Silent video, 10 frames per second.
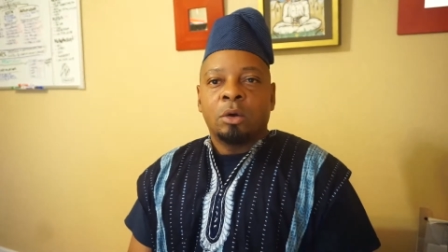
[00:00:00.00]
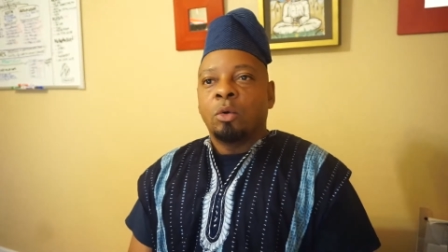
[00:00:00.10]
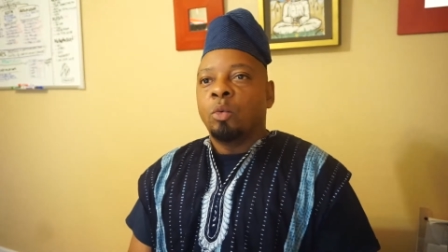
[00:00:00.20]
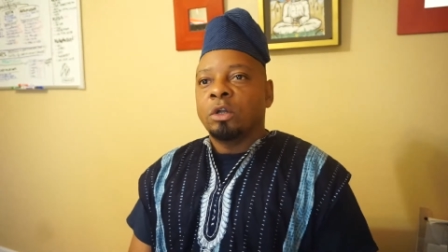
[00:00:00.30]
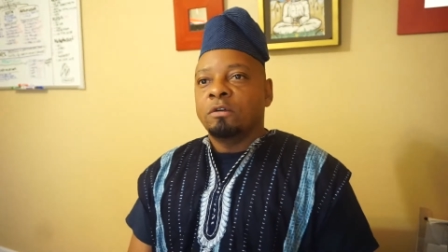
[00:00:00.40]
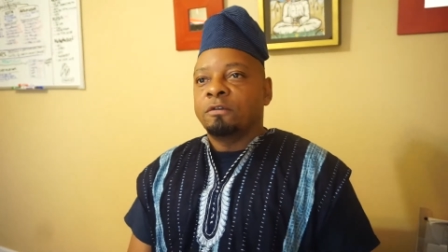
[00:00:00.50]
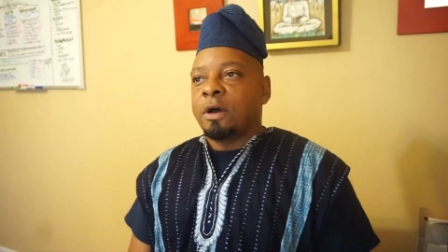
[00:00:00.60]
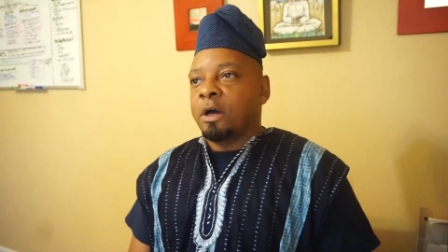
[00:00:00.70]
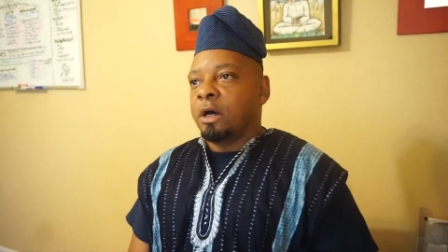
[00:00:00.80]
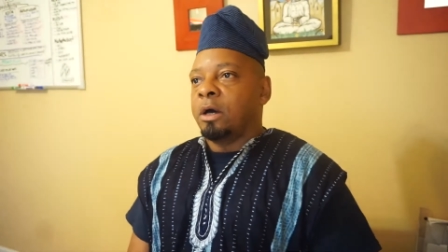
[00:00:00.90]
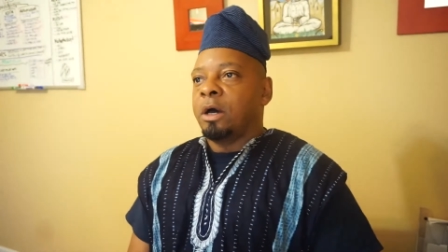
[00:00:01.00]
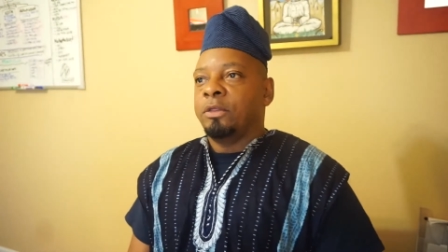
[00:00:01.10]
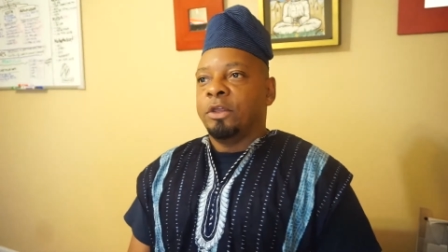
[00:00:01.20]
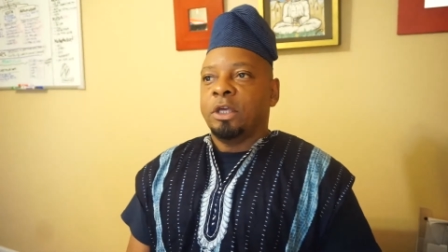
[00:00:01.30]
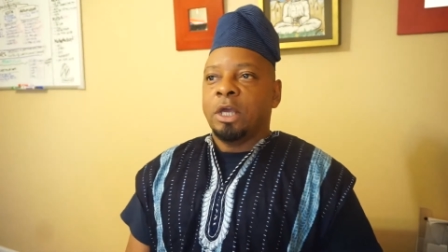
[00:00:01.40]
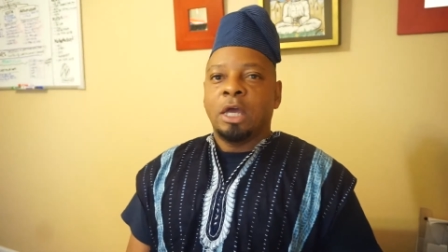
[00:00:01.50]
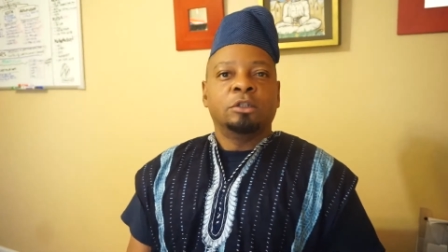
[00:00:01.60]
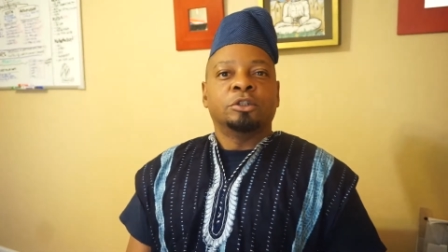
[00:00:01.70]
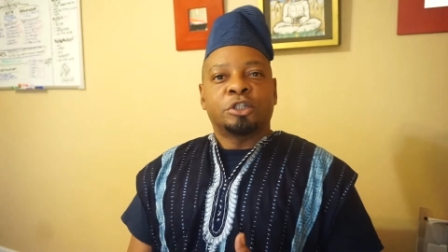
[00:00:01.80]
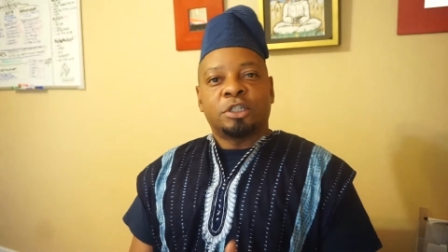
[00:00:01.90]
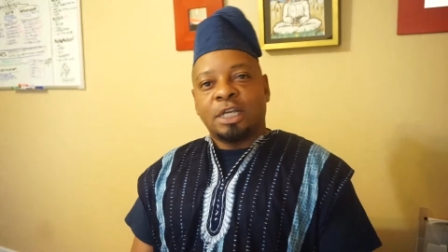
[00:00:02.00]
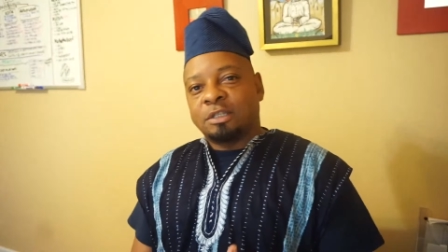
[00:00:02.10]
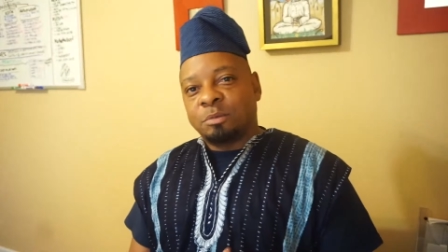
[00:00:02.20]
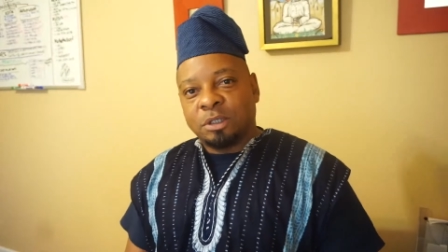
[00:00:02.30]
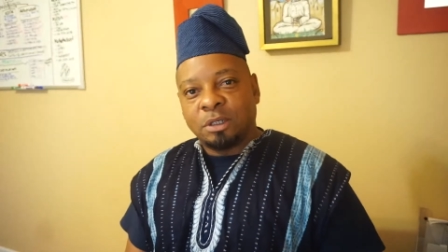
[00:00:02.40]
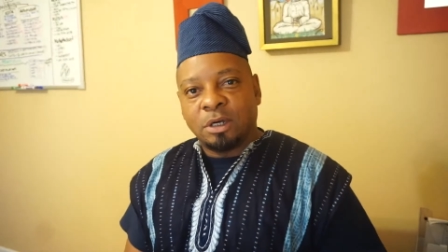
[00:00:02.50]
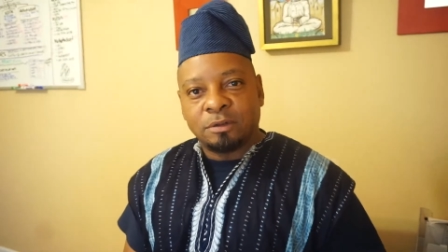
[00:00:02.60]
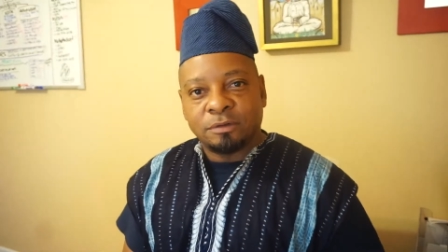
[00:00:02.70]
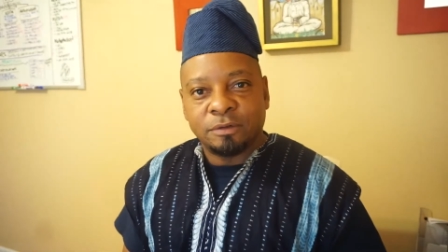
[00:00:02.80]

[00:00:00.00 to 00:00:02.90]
one of uh, the elder statesmen of